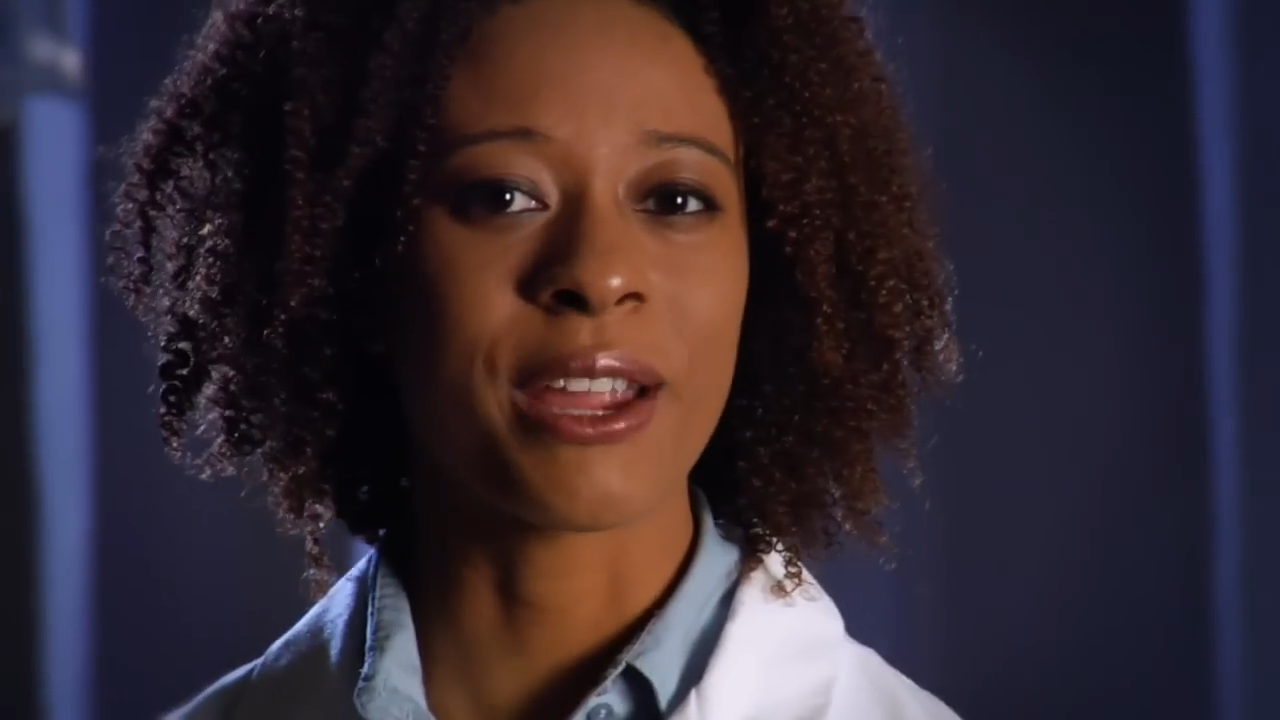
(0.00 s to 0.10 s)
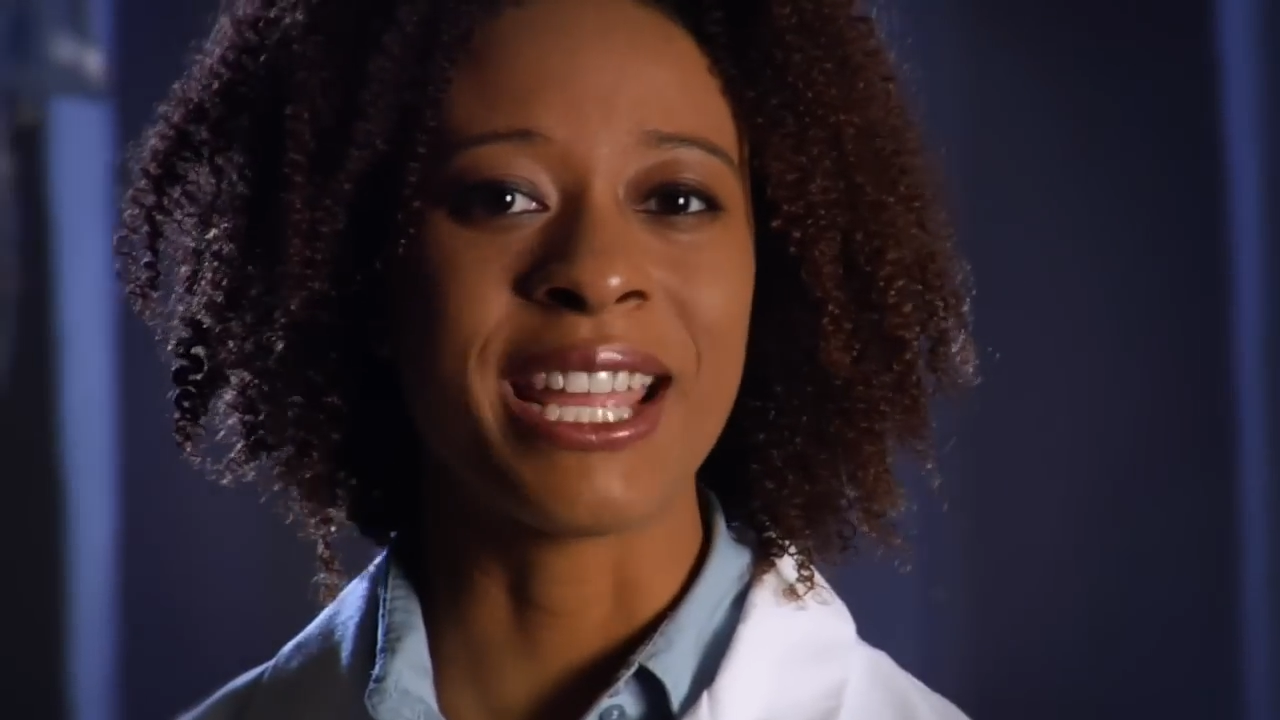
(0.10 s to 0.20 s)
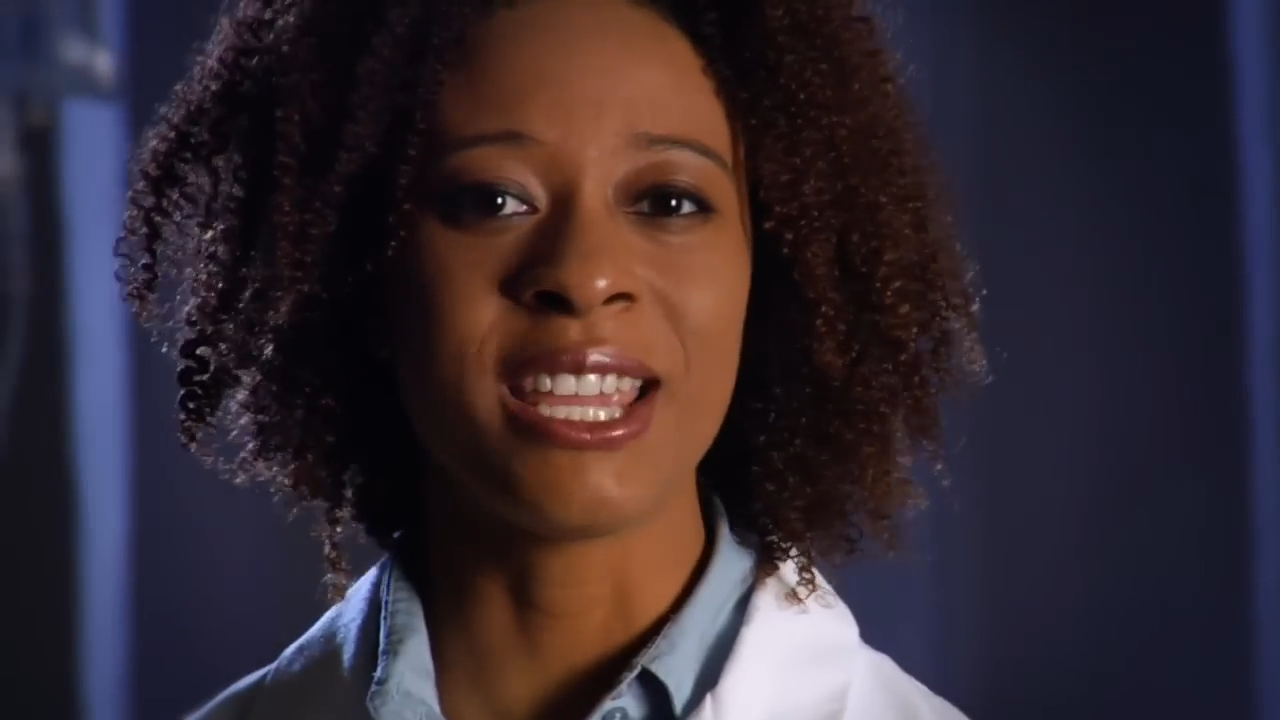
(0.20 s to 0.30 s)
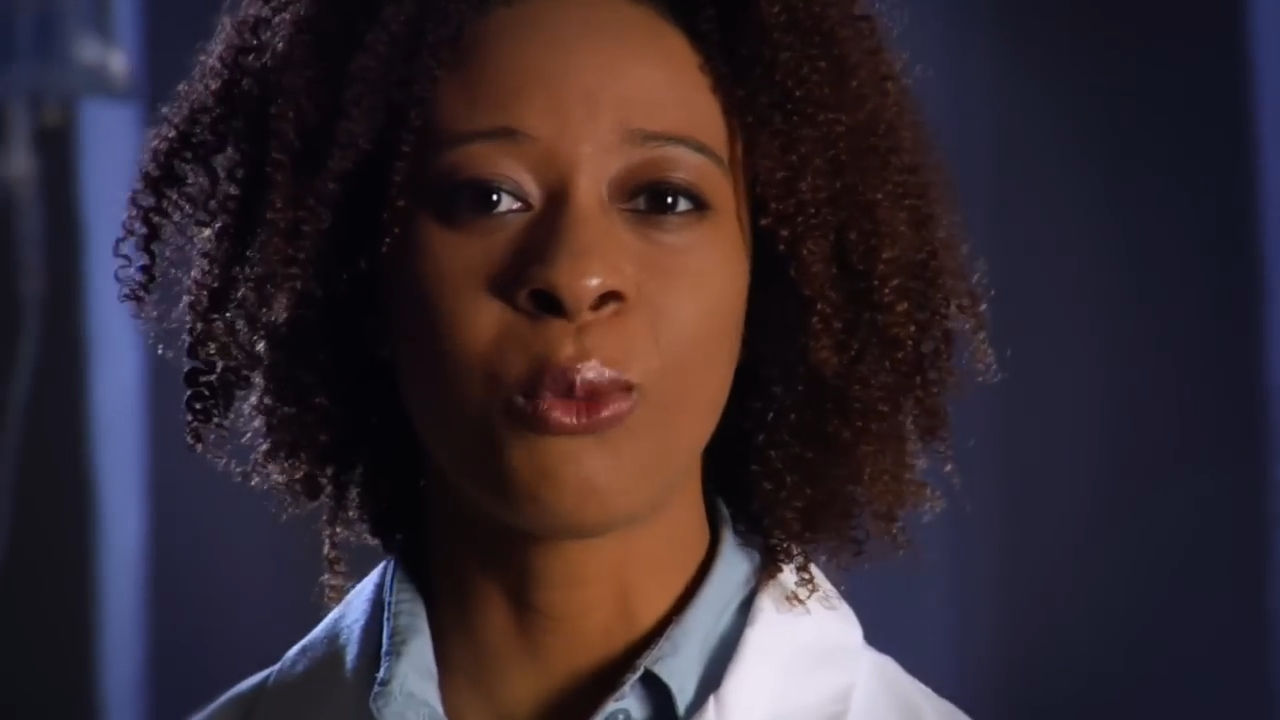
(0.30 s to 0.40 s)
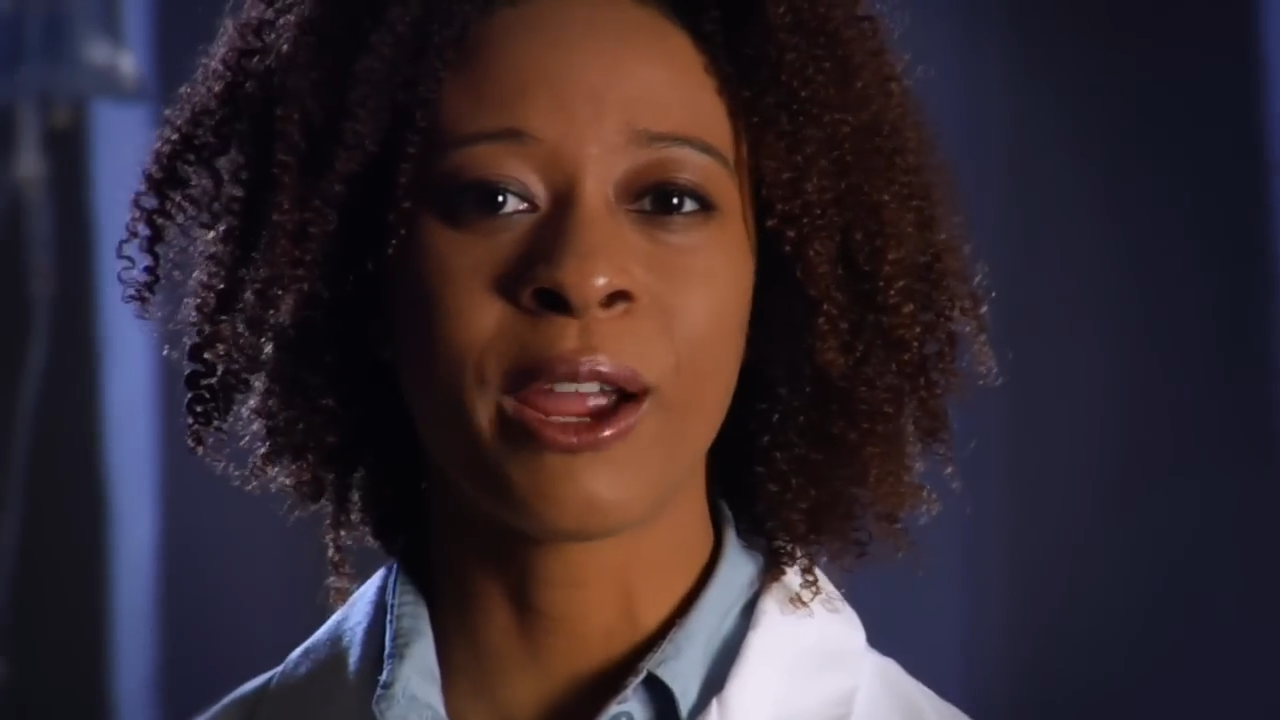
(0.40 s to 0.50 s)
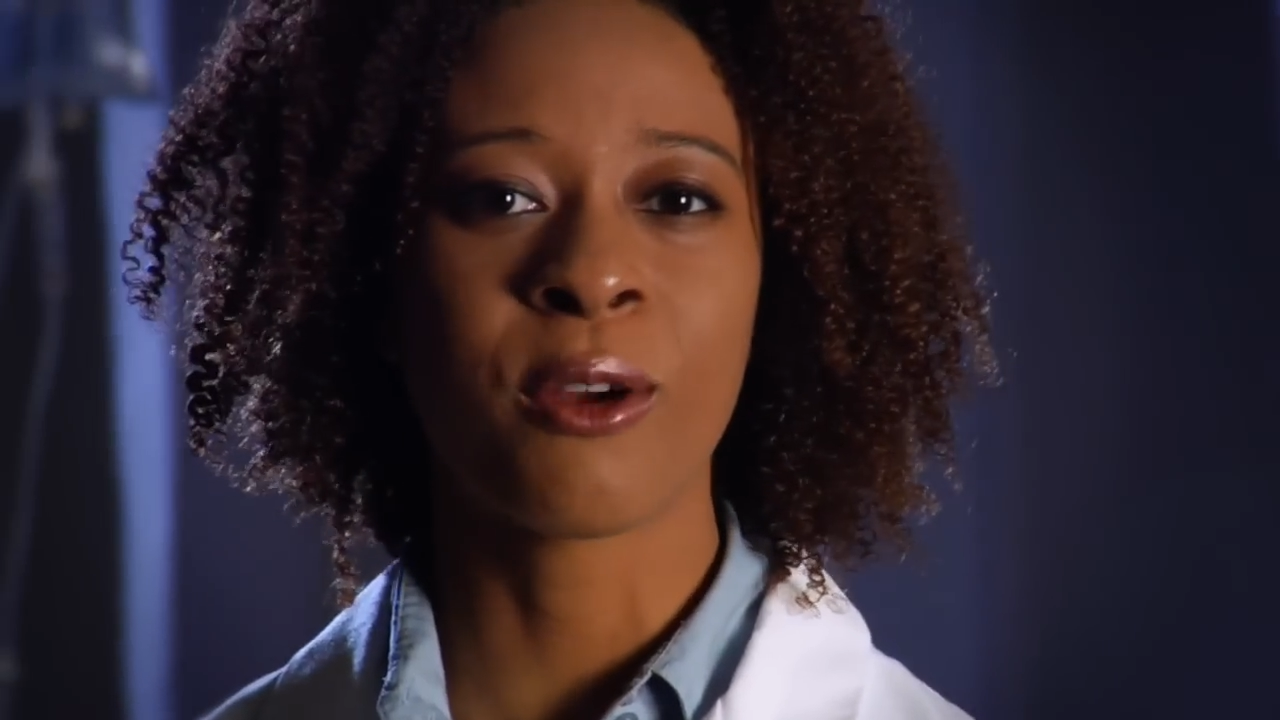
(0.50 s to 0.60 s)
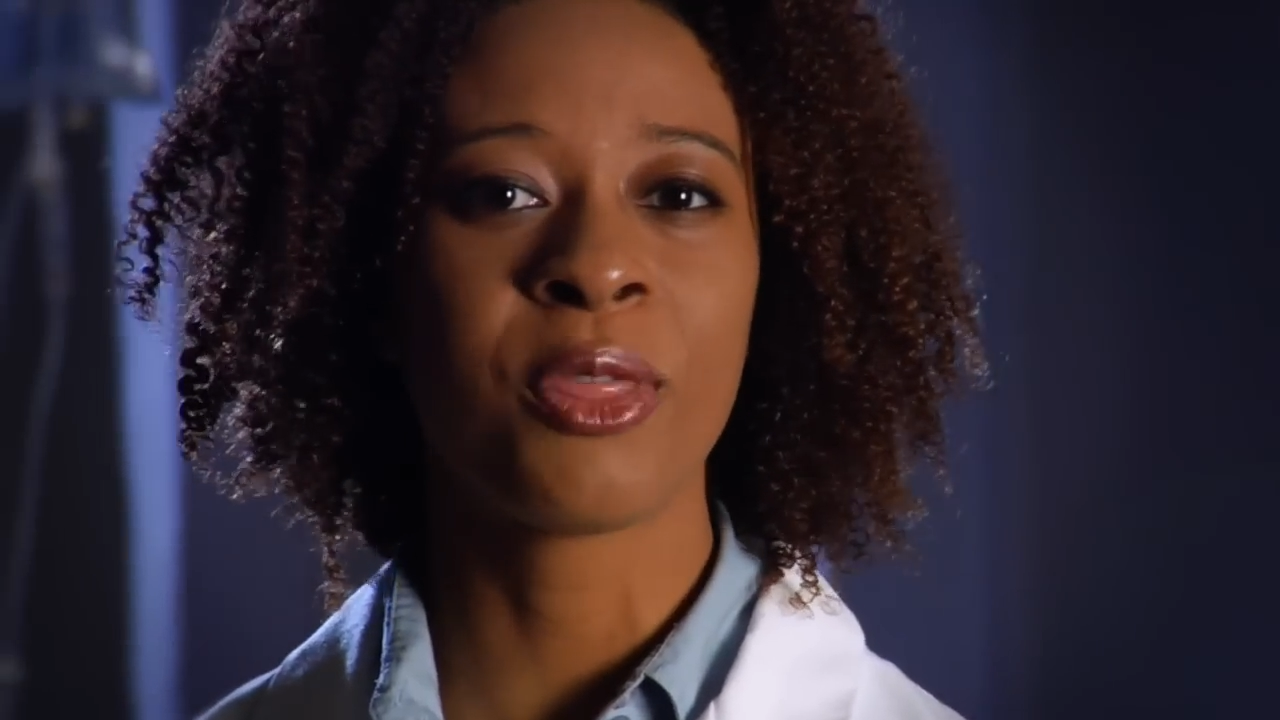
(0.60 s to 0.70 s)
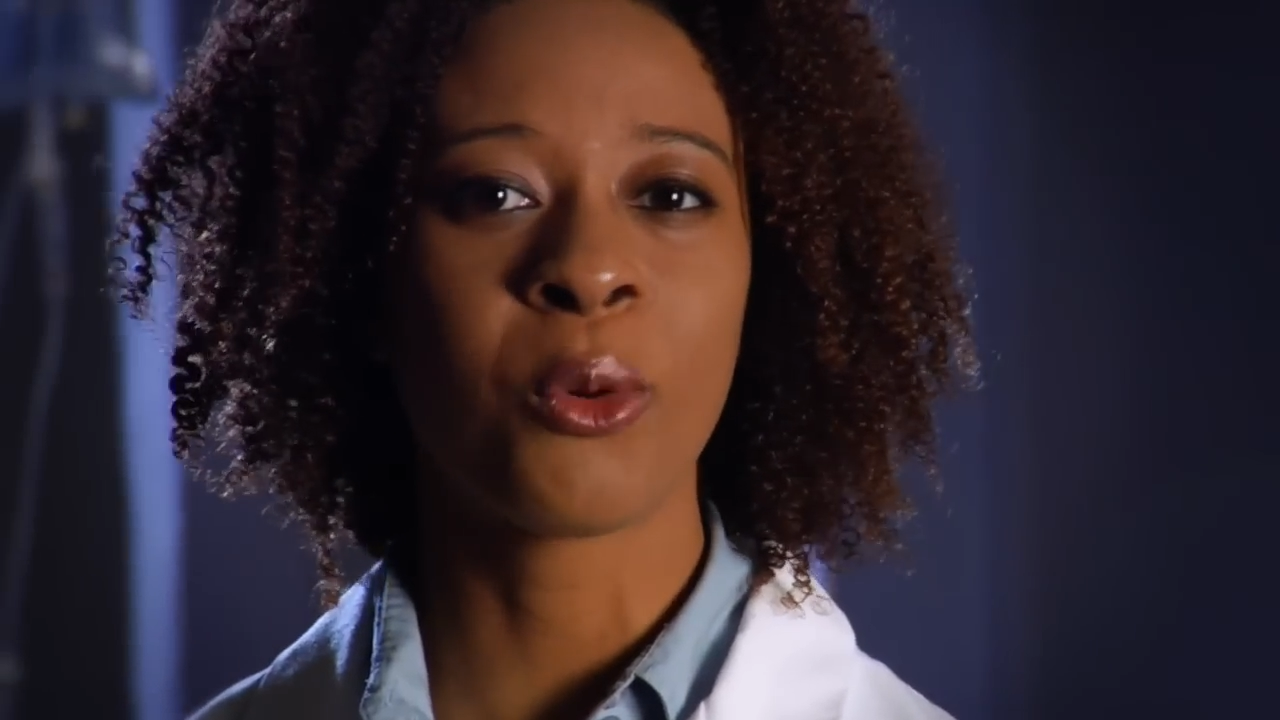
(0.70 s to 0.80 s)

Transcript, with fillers: anywhere in